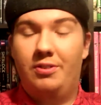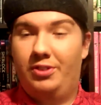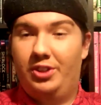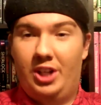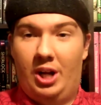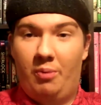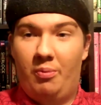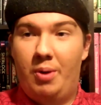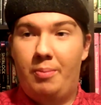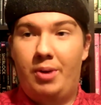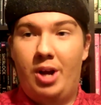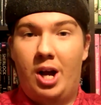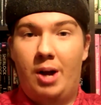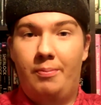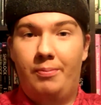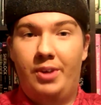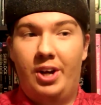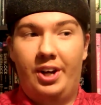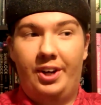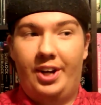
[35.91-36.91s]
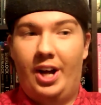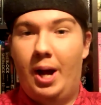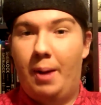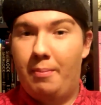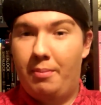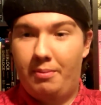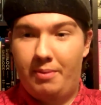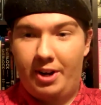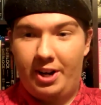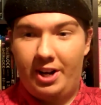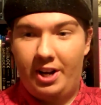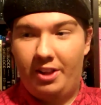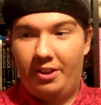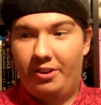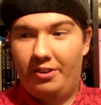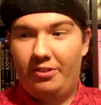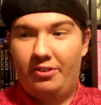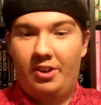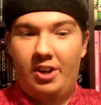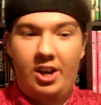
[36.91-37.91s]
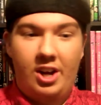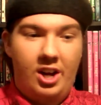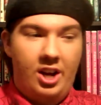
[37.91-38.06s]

SeanWebcom.com, and many others.